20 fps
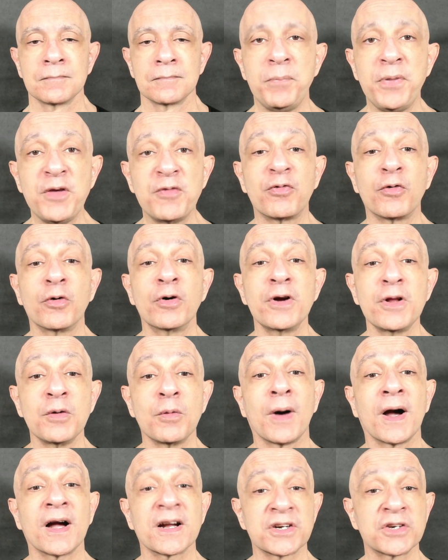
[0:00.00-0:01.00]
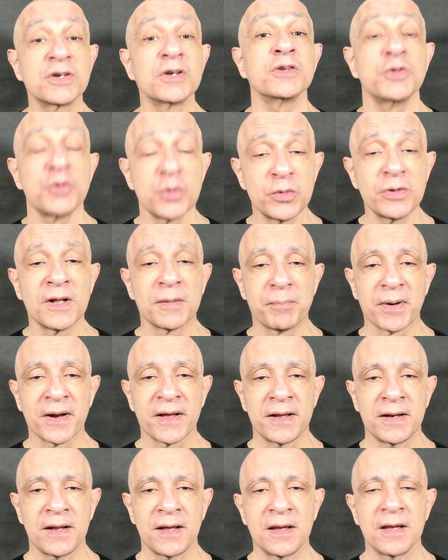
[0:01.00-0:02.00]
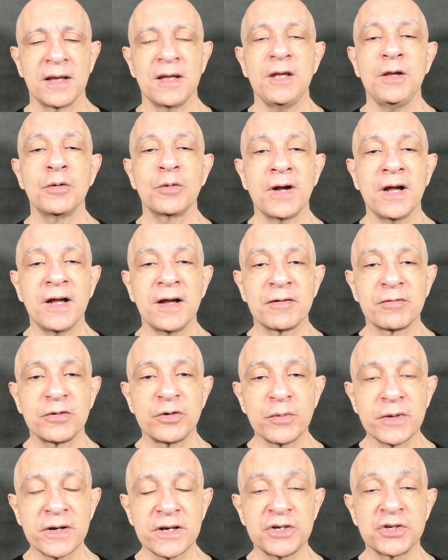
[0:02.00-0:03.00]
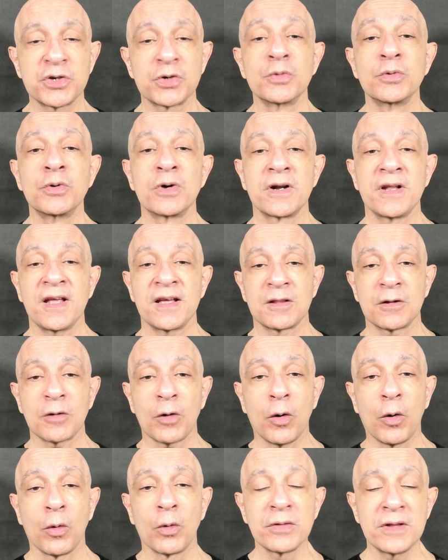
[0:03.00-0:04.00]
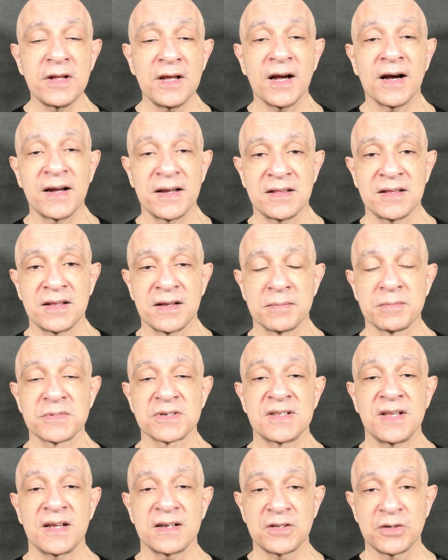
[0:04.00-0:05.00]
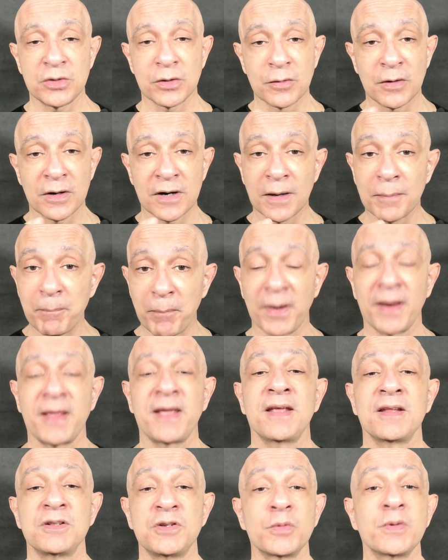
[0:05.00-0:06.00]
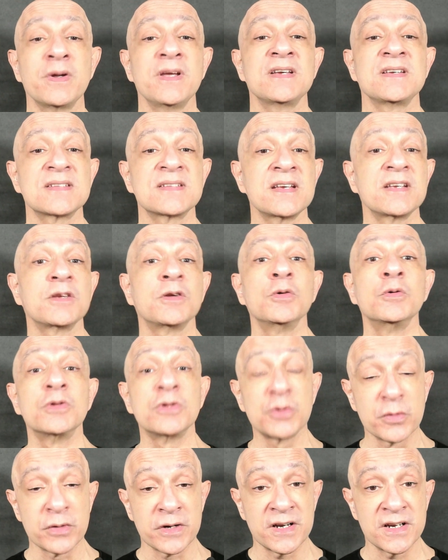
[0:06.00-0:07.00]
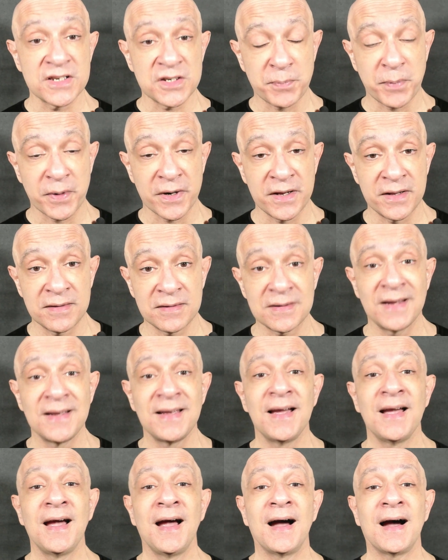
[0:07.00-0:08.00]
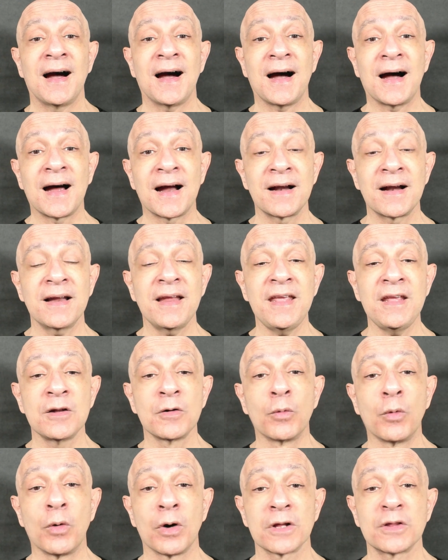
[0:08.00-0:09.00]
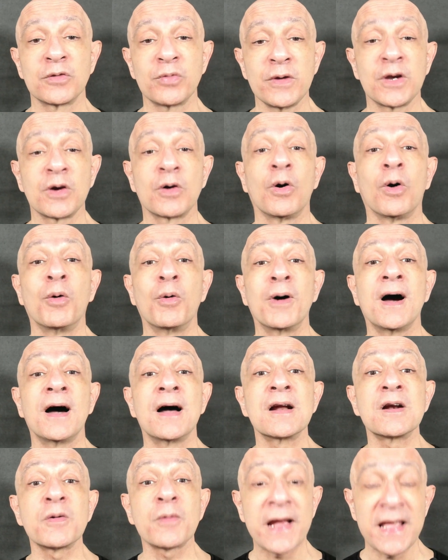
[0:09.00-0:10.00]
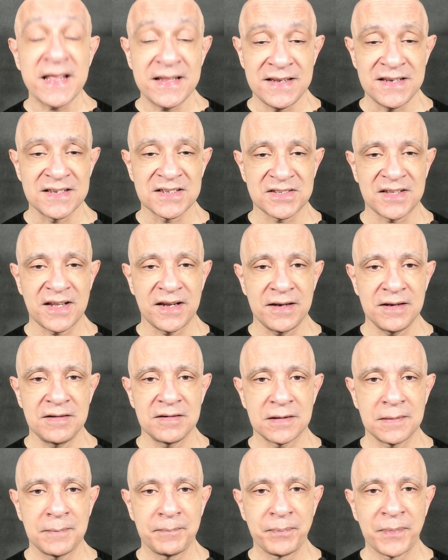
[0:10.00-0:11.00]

Before you actually do the planning, you have to ensure that all the items that you're going to plan to execute during a sprint are in what we call a ready state.